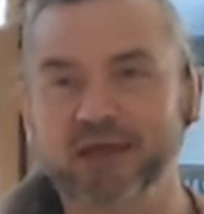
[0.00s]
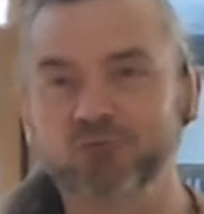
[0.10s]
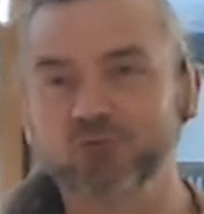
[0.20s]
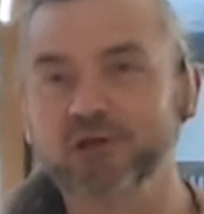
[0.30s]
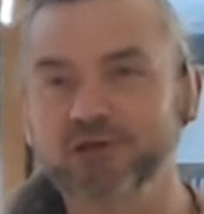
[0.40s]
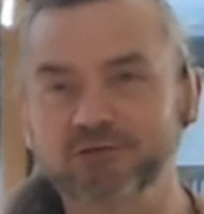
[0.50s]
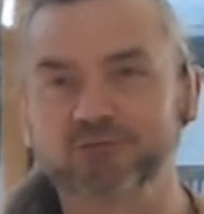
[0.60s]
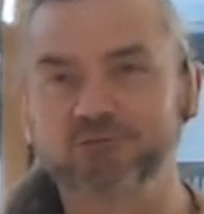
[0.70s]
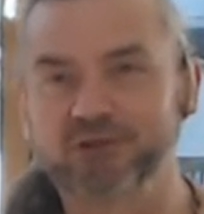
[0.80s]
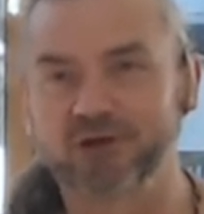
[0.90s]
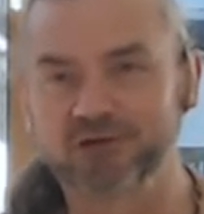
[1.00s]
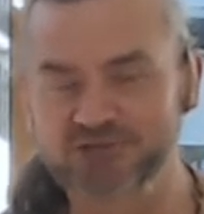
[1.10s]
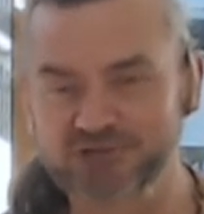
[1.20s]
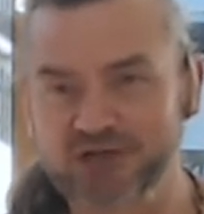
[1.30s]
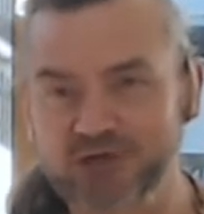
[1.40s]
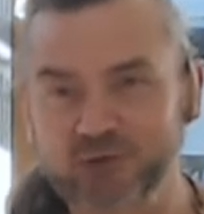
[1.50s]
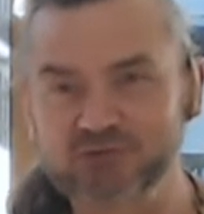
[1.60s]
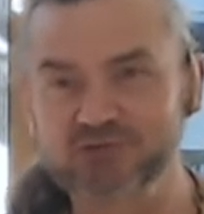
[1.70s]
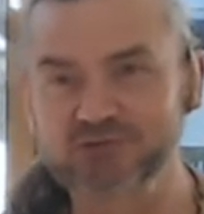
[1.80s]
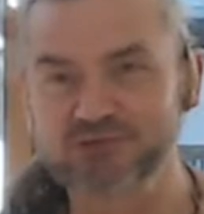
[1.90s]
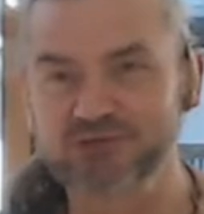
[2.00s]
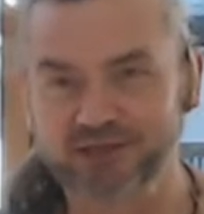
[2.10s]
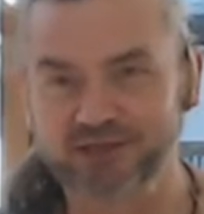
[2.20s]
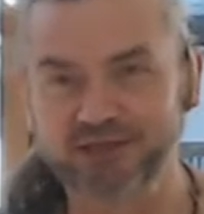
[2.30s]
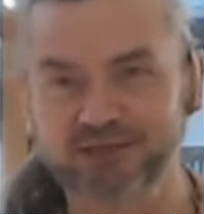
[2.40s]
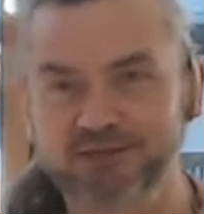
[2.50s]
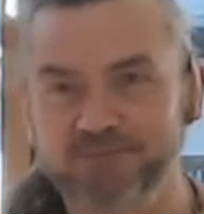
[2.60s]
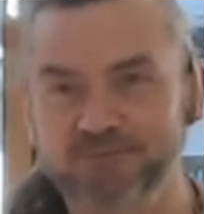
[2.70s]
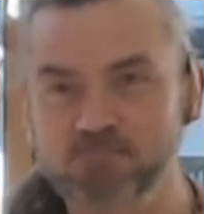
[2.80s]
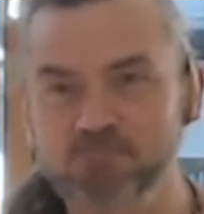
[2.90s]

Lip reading: get real with ourselves, I think,